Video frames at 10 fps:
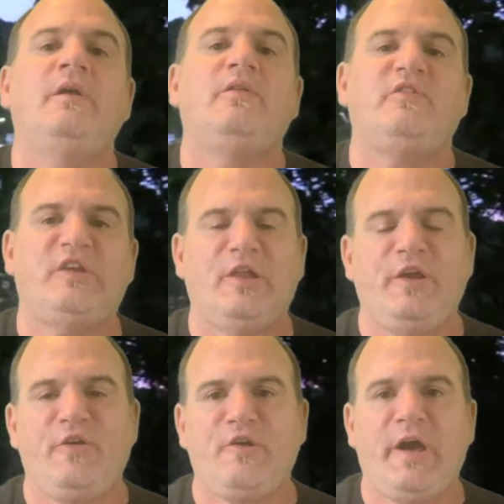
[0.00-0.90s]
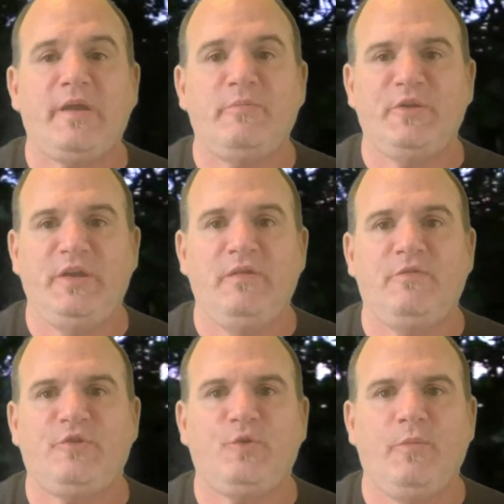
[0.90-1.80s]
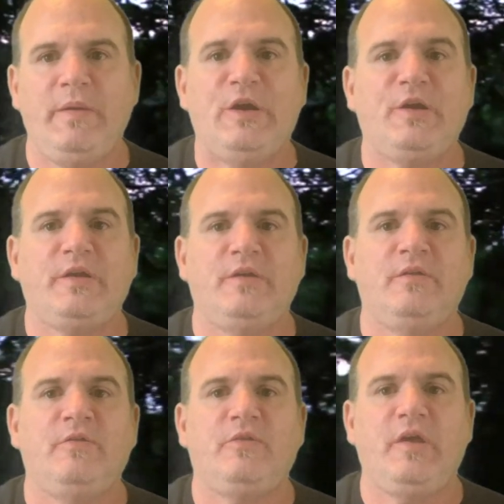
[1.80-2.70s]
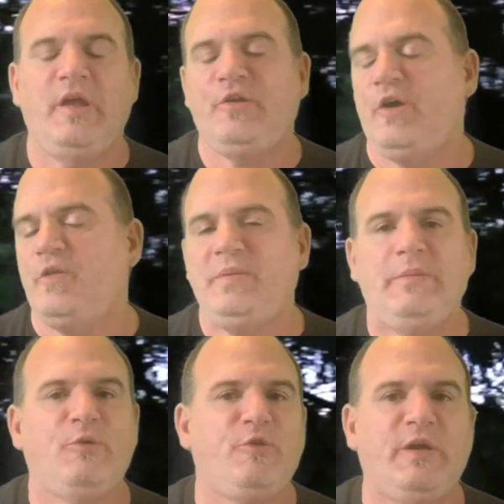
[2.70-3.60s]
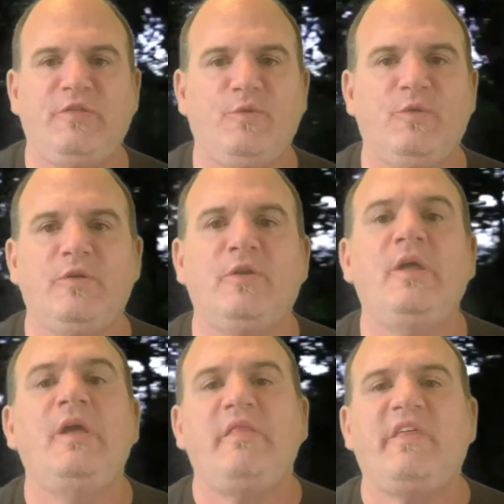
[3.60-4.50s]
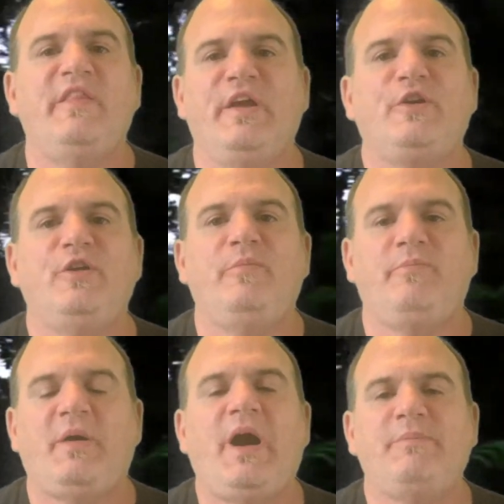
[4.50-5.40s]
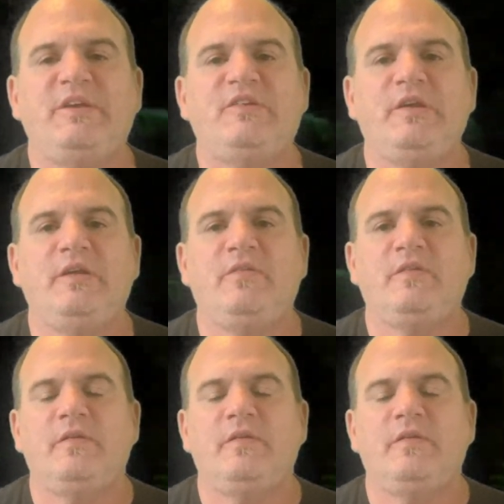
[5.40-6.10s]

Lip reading: selling kratom leaves to Americans and to other people throughout the world than they could poppy seeds.